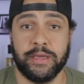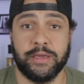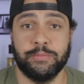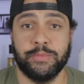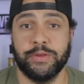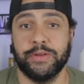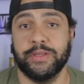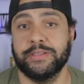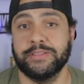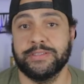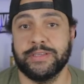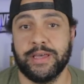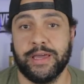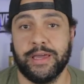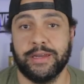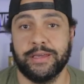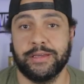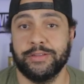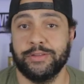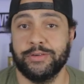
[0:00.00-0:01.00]
computing
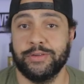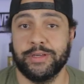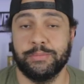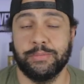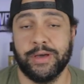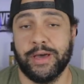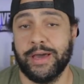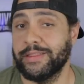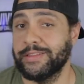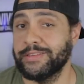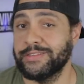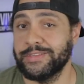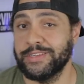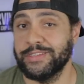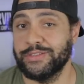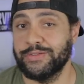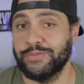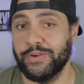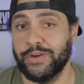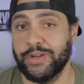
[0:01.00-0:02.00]
design, including behind the
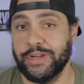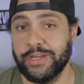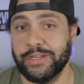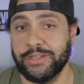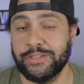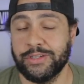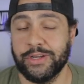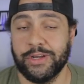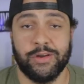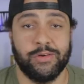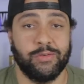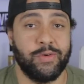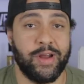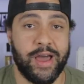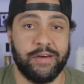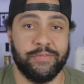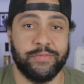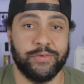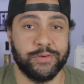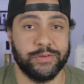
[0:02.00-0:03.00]
scenes footage,
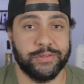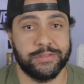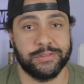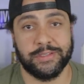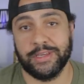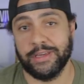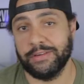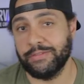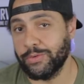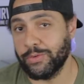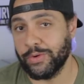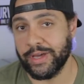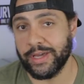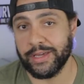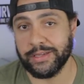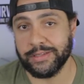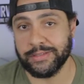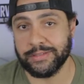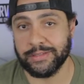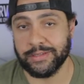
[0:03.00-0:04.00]
raffles,
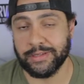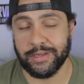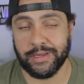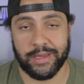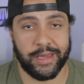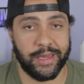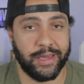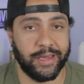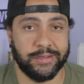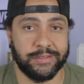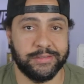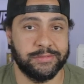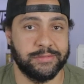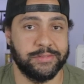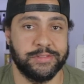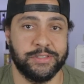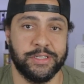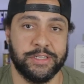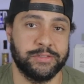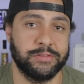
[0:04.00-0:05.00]
giveaways, and
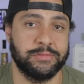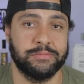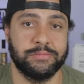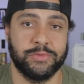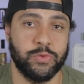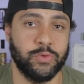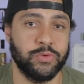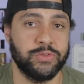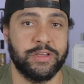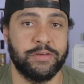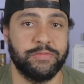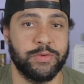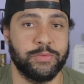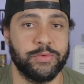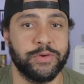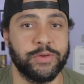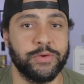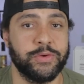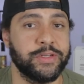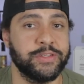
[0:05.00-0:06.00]
just cool stuff that we're
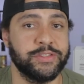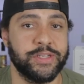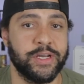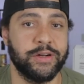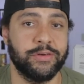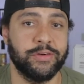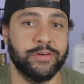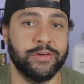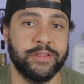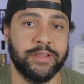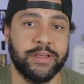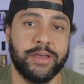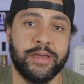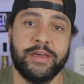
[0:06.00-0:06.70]
doing in general,